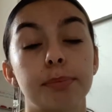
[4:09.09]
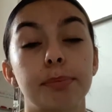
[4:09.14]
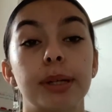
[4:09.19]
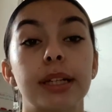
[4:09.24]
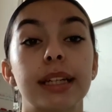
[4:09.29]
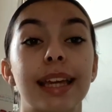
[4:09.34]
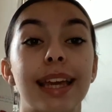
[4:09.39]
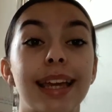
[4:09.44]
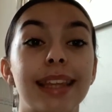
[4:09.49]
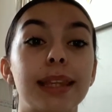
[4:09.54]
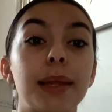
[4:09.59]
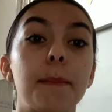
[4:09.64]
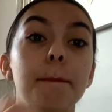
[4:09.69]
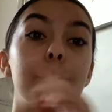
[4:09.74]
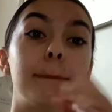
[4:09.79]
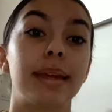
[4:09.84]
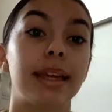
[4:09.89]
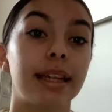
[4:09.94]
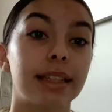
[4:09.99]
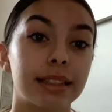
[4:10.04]
But in the
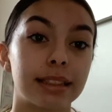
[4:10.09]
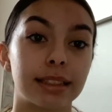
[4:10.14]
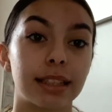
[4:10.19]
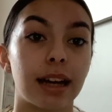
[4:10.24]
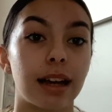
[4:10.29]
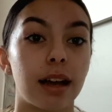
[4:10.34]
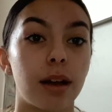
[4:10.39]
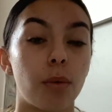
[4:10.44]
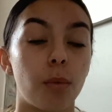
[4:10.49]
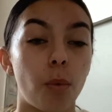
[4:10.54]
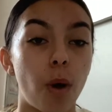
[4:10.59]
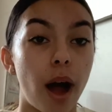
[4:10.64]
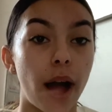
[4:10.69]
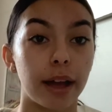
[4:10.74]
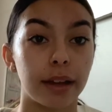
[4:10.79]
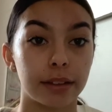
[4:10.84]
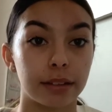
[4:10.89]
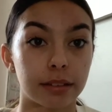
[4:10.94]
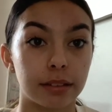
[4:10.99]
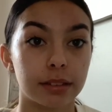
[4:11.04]

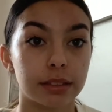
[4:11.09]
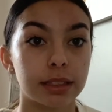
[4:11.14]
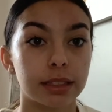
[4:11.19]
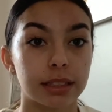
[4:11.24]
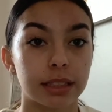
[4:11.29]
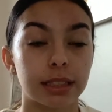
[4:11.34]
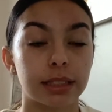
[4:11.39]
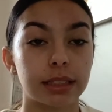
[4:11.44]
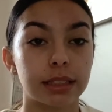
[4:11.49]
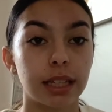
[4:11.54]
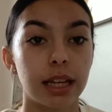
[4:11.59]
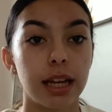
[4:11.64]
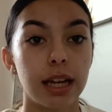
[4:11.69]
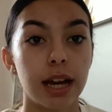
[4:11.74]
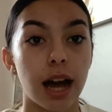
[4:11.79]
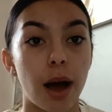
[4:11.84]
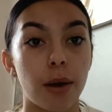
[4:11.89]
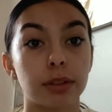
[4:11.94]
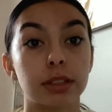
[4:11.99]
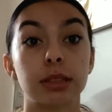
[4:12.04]
meanwhile, since
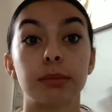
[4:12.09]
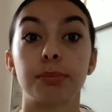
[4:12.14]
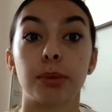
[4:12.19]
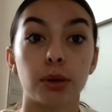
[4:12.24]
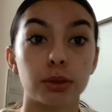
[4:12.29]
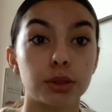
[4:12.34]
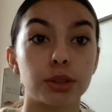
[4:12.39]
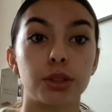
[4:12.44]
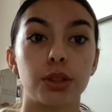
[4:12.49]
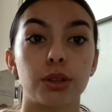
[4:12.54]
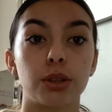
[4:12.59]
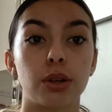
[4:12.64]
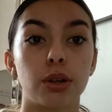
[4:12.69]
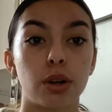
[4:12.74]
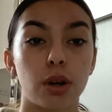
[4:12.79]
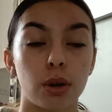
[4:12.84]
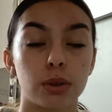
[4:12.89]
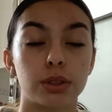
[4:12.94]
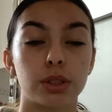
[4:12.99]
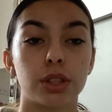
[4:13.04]
I was supposed to
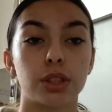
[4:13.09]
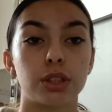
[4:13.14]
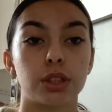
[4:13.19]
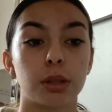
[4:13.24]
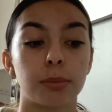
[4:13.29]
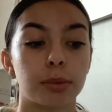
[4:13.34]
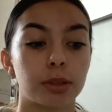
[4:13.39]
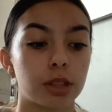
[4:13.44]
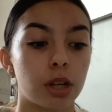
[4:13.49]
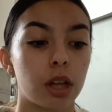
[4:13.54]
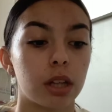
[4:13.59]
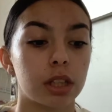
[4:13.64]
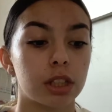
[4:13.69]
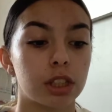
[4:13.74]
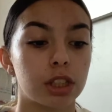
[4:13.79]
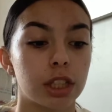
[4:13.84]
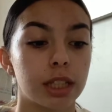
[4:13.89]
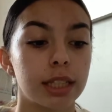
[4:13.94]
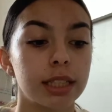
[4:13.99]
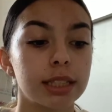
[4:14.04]
go to the
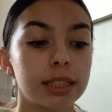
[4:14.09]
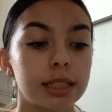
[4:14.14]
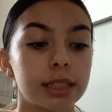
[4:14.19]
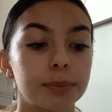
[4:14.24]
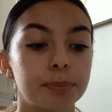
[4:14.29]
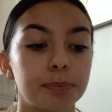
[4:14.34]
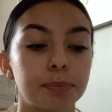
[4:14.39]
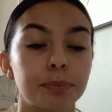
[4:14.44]
dermatologist,